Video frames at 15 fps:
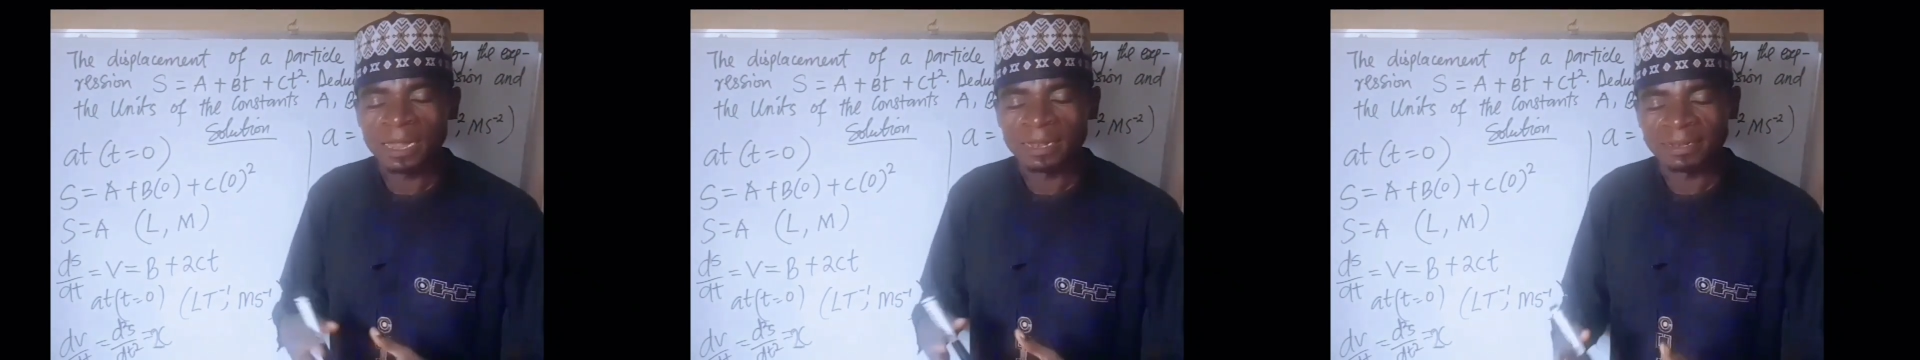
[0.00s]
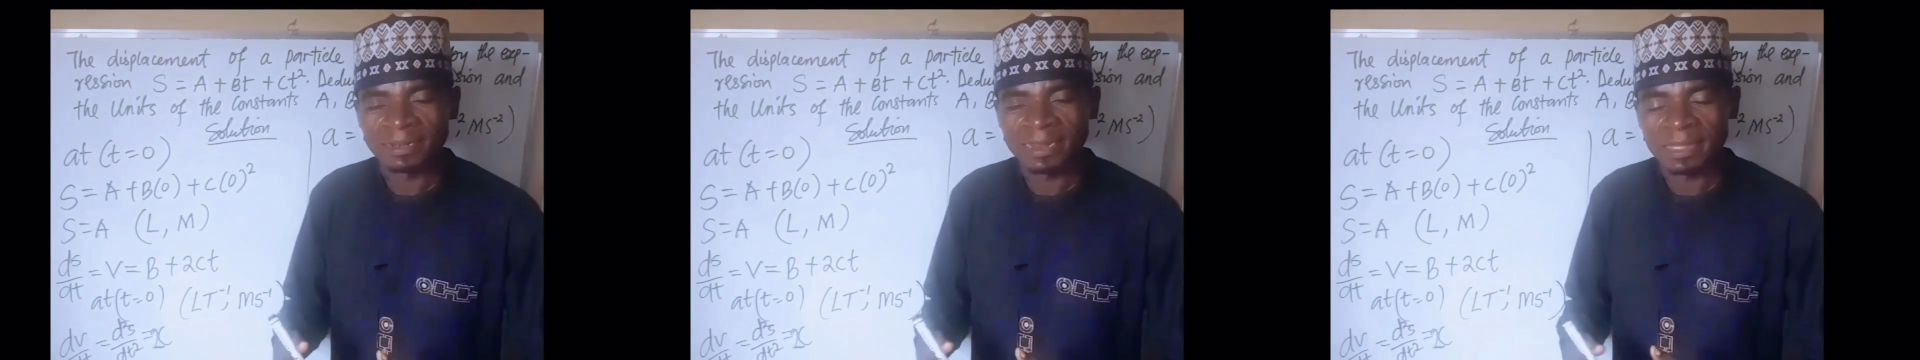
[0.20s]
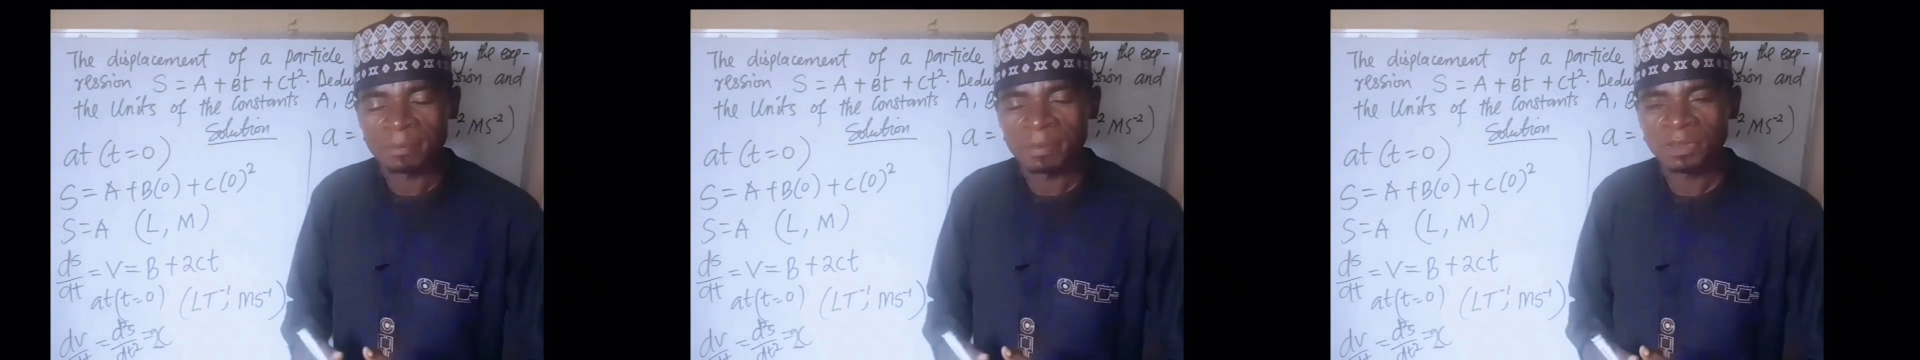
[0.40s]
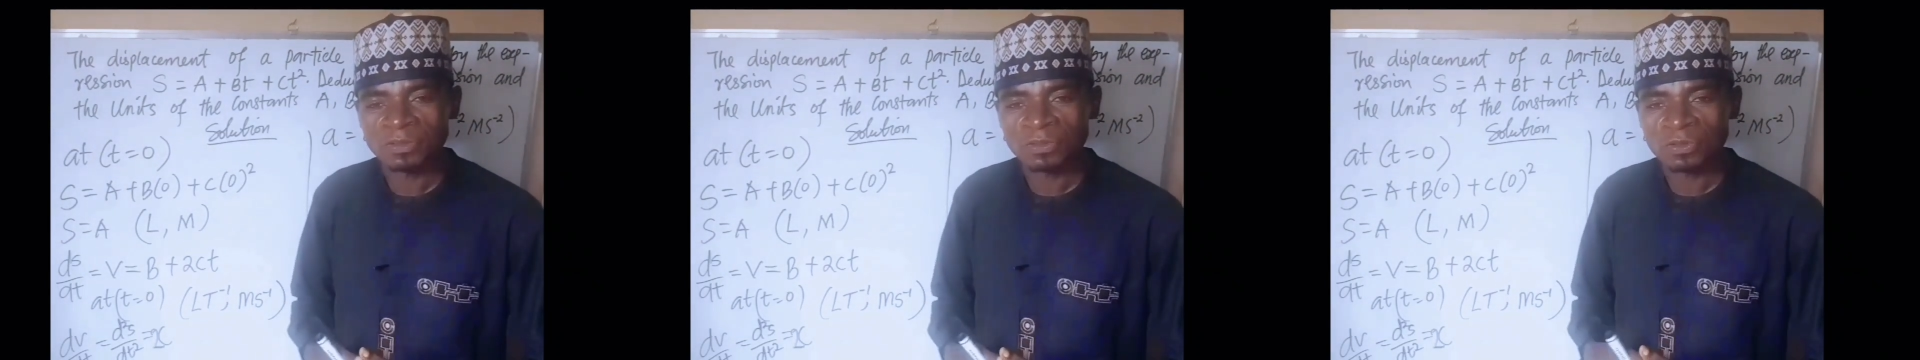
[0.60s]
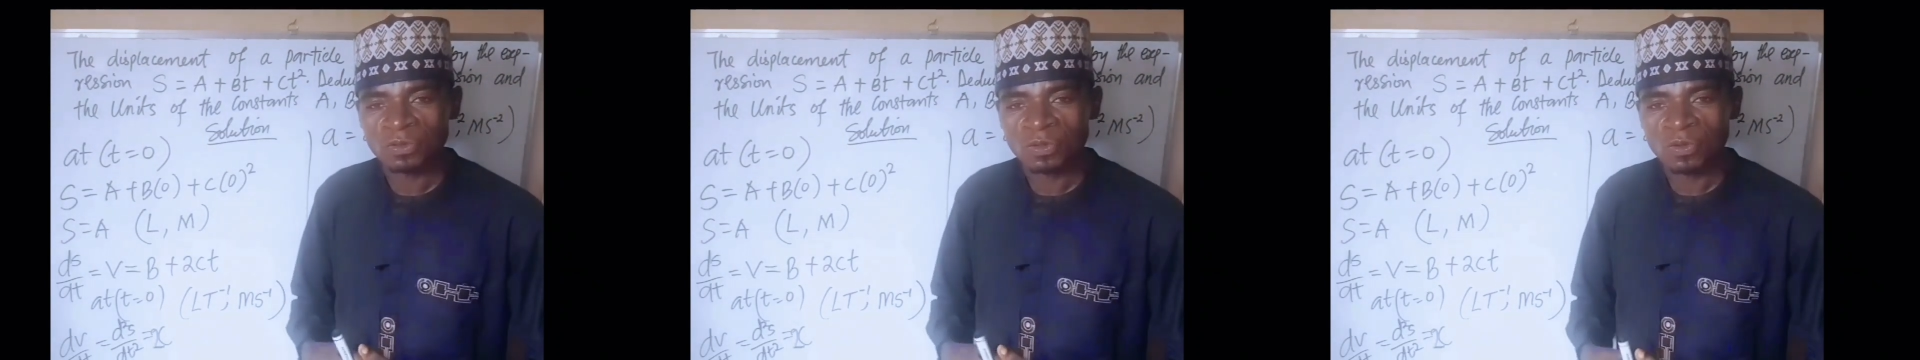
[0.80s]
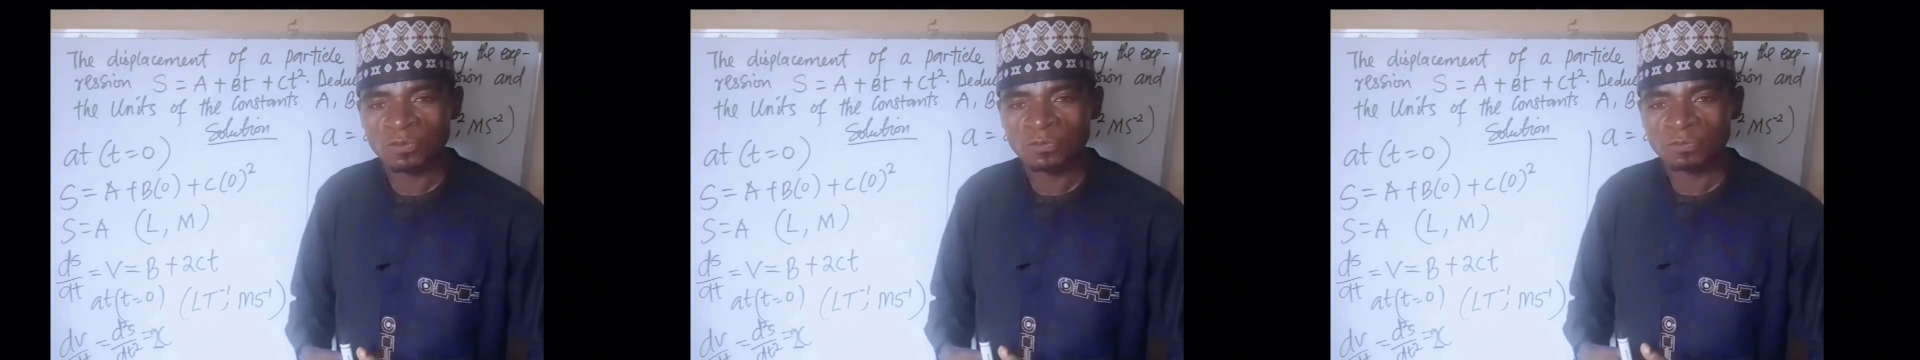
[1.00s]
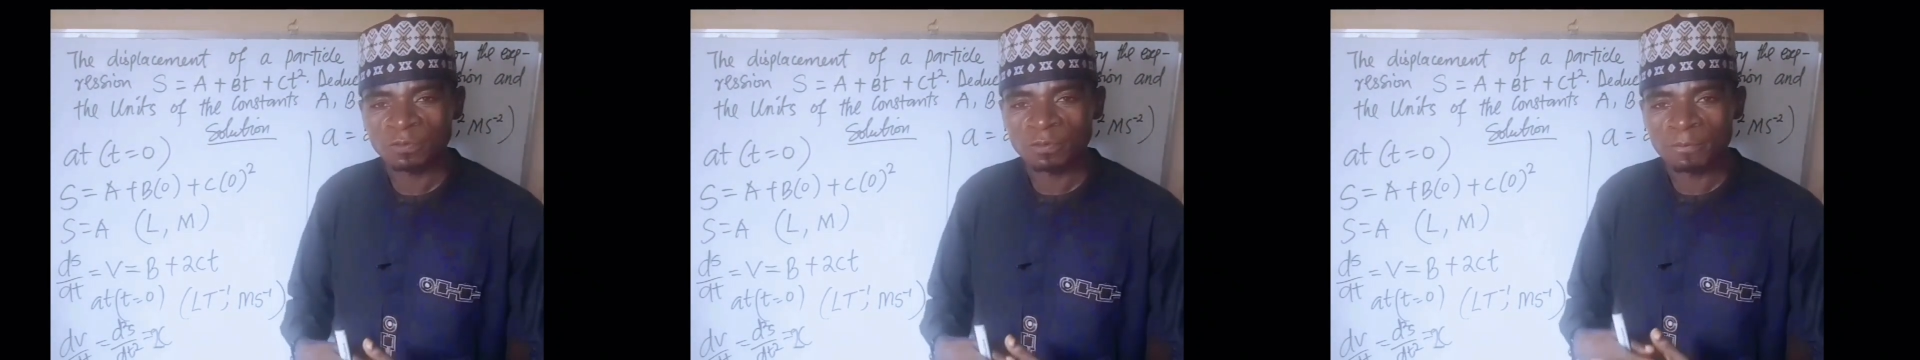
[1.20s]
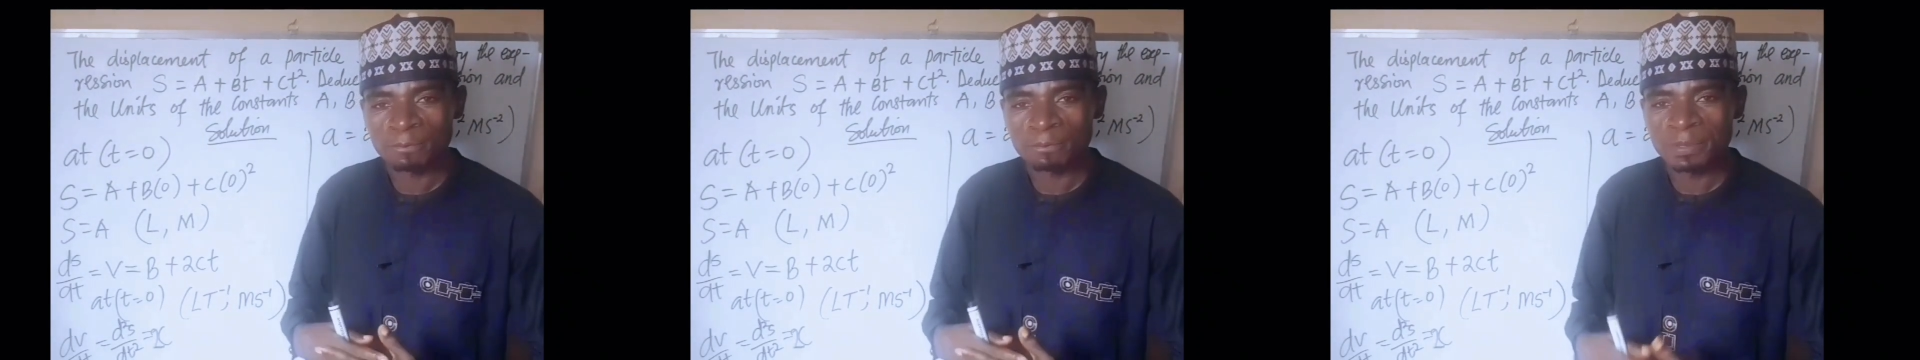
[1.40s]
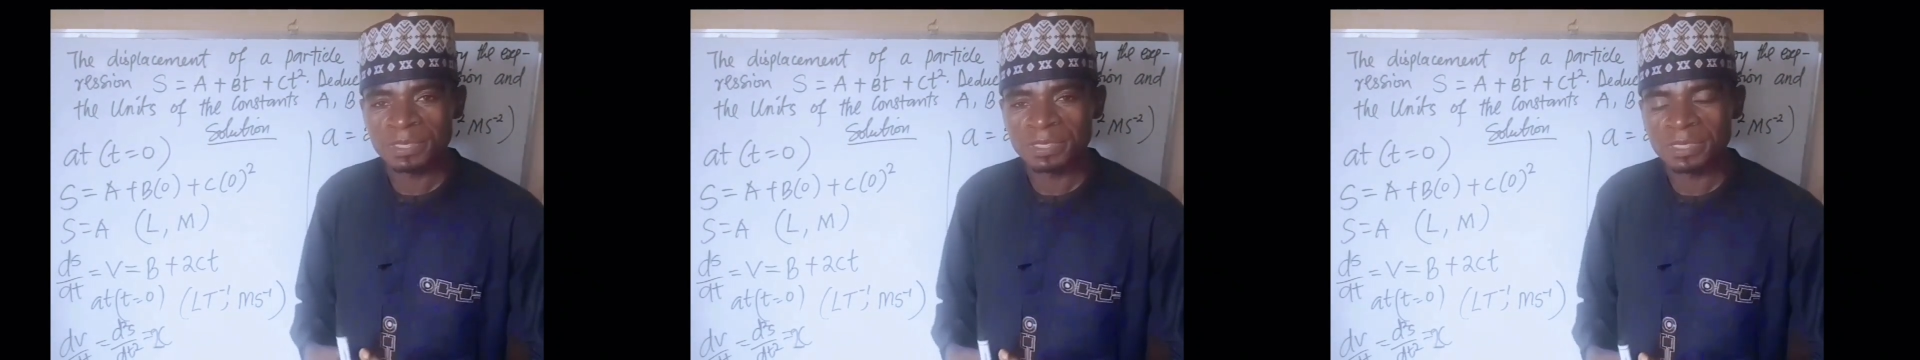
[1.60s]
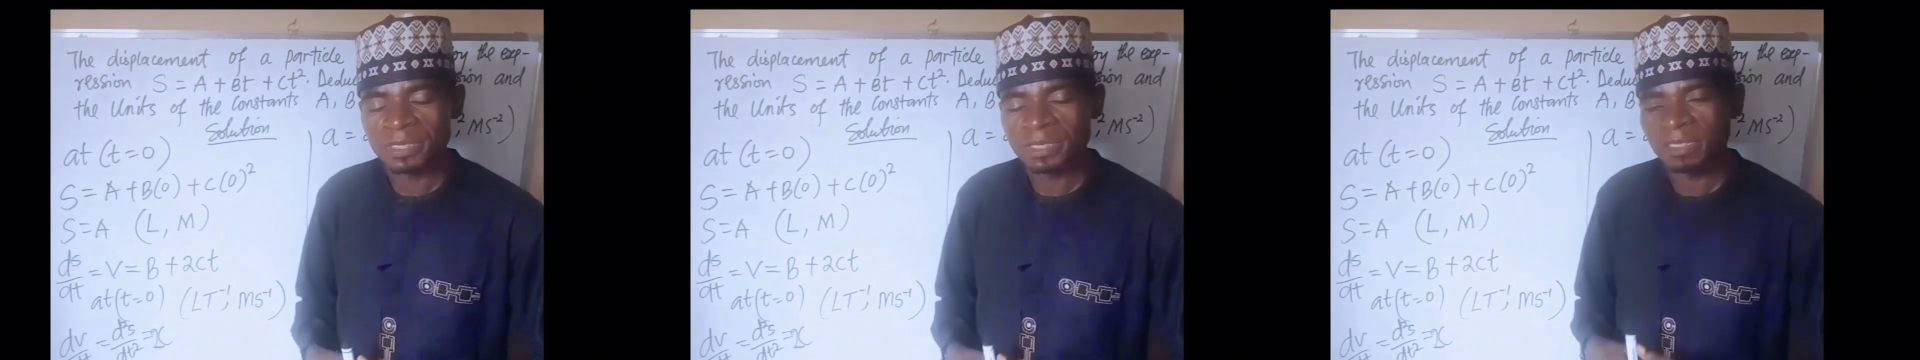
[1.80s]
And the dimension of
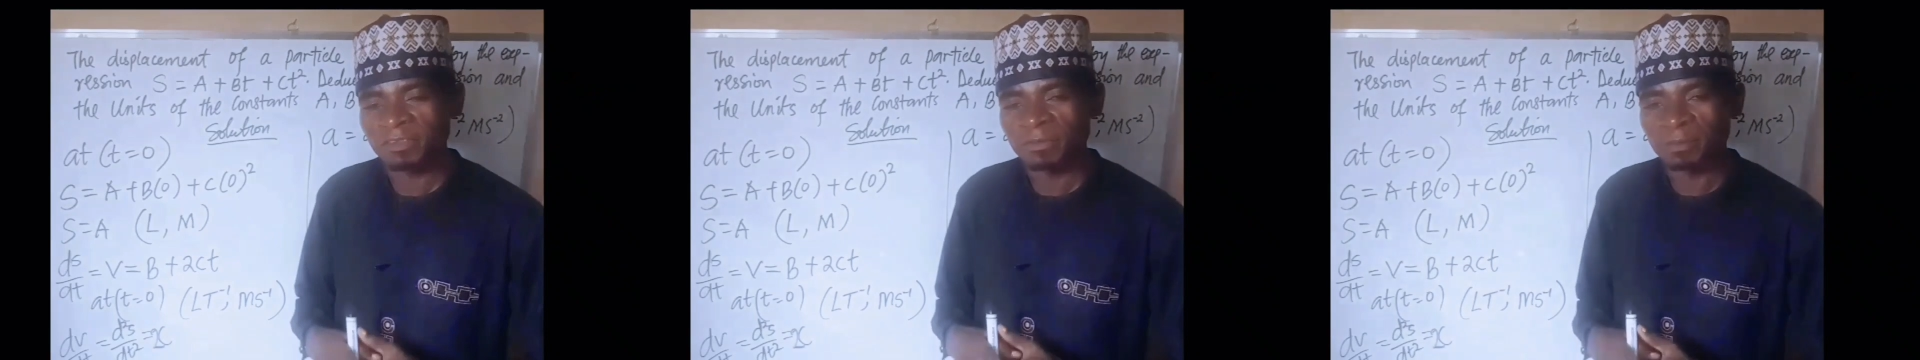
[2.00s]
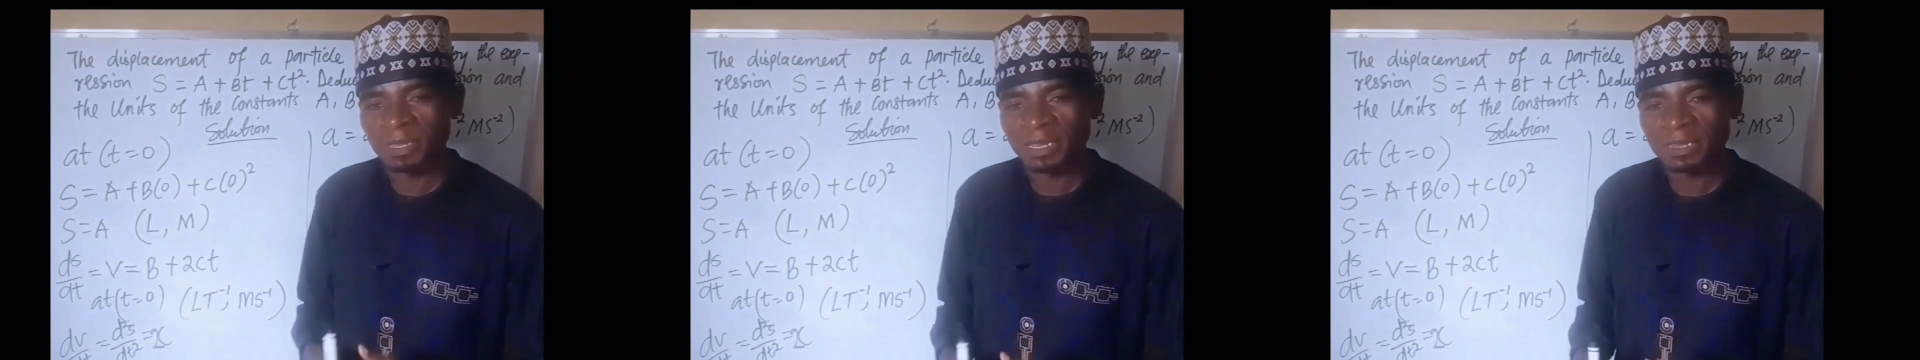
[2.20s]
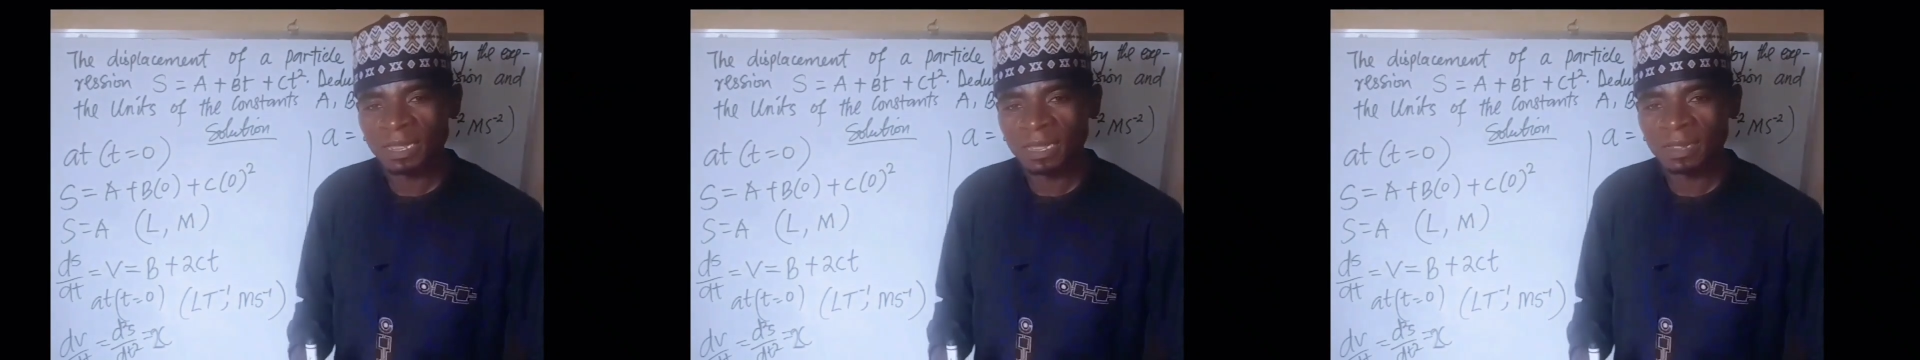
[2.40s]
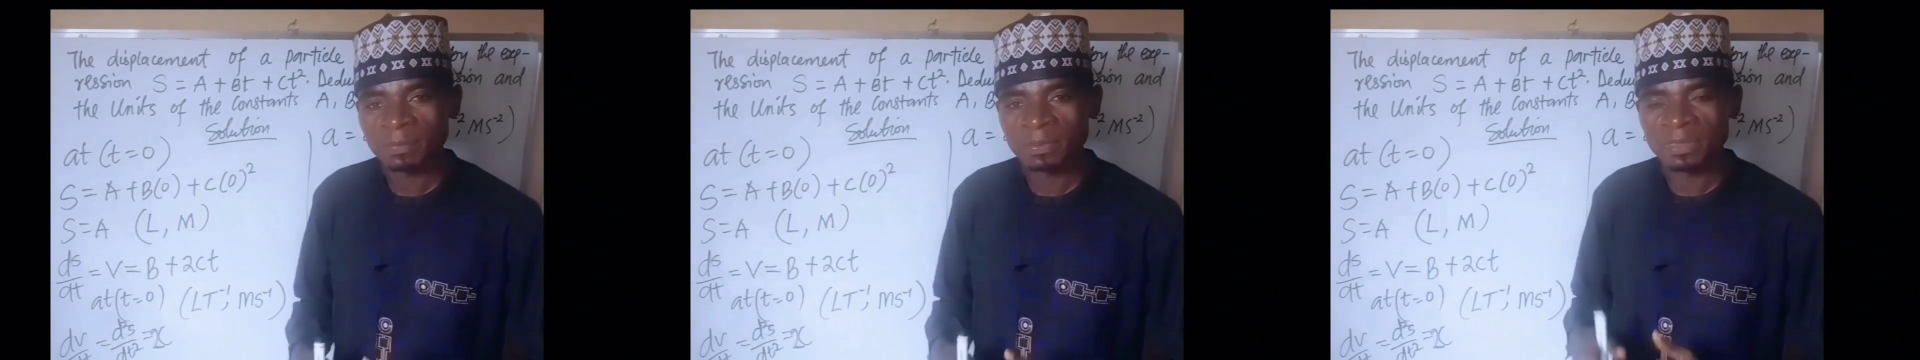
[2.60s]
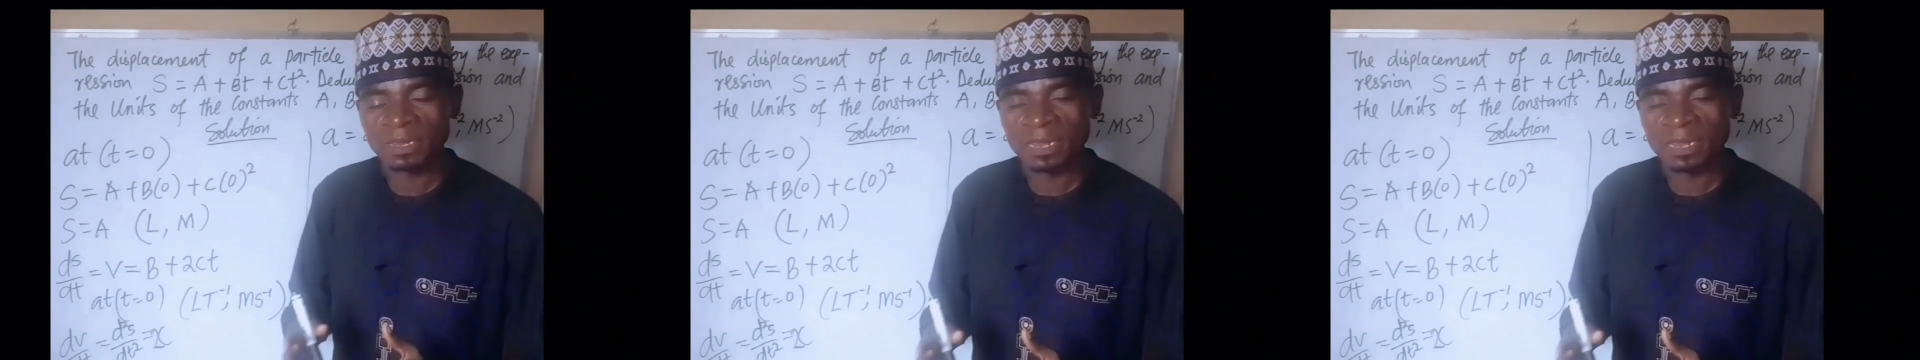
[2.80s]
B is meter.